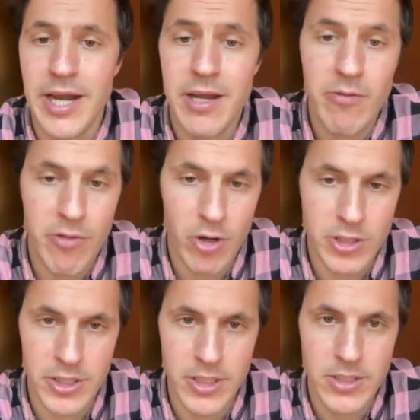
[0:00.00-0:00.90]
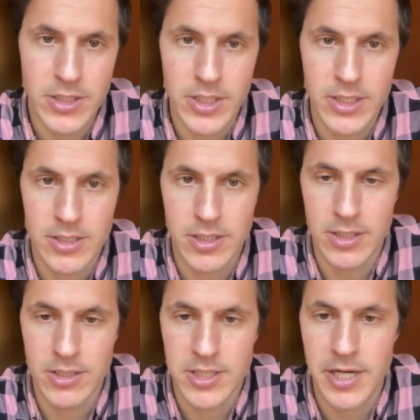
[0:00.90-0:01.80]
her authority is
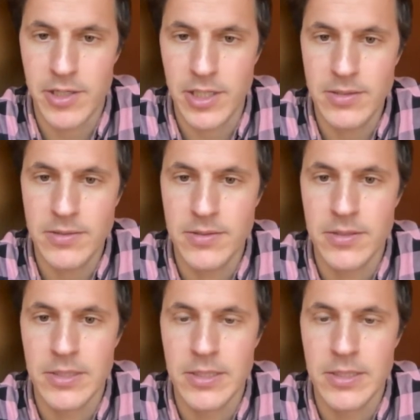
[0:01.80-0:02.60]
sacral,